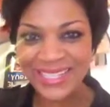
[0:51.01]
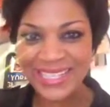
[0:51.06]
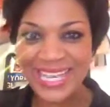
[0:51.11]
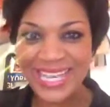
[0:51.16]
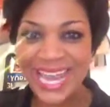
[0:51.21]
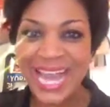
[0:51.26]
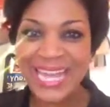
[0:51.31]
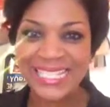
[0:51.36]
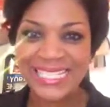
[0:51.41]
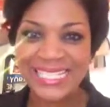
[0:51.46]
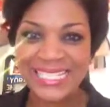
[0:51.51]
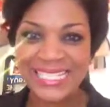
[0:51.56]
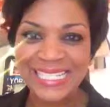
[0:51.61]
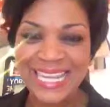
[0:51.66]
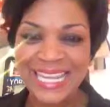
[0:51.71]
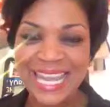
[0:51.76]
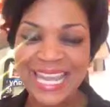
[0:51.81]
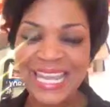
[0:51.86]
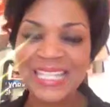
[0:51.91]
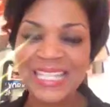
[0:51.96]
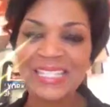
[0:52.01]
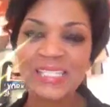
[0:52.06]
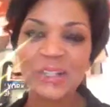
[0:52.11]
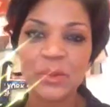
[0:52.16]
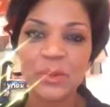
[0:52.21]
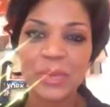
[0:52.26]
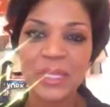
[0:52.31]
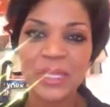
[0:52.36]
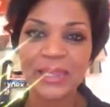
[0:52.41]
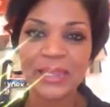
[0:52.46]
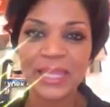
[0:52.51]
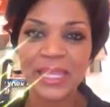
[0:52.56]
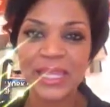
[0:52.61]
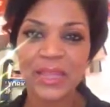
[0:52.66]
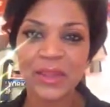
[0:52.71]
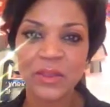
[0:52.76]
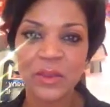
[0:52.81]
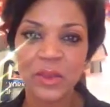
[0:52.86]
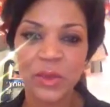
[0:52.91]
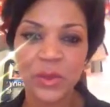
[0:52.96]
90 days. There'll be a
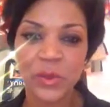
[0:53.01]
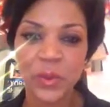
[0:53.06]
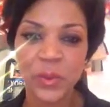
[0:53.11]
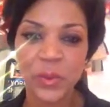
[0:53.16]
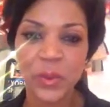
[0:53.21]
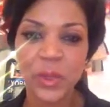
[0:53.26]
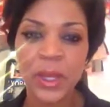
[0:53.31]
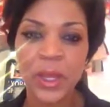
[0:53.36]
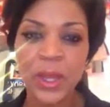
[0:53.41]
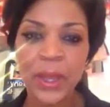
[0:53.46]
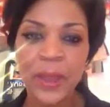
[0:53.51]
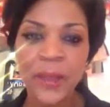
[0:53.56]
link in the group